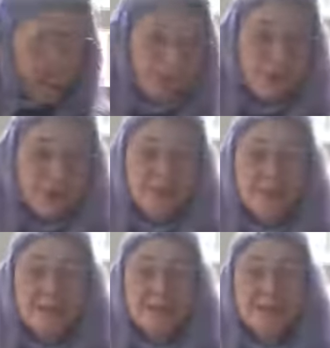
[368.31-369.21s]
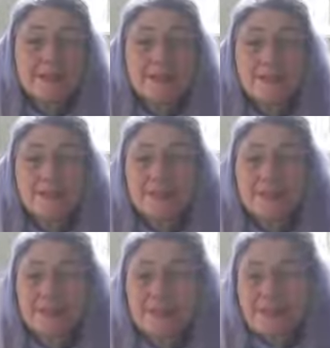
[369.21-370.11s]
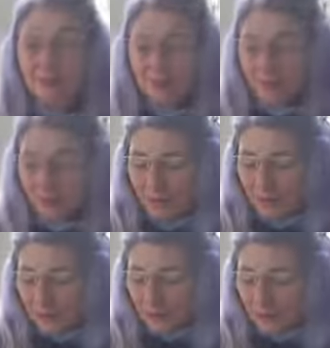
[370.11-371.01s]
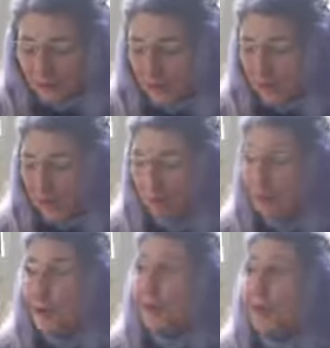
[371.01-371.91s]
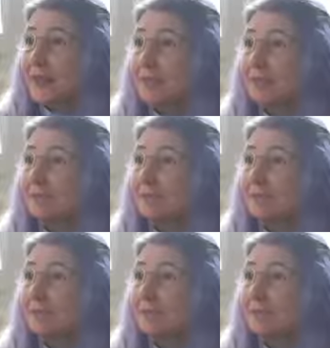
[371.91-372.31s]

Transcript: thanks for joining us today for this issue of Conversations with a Corgi.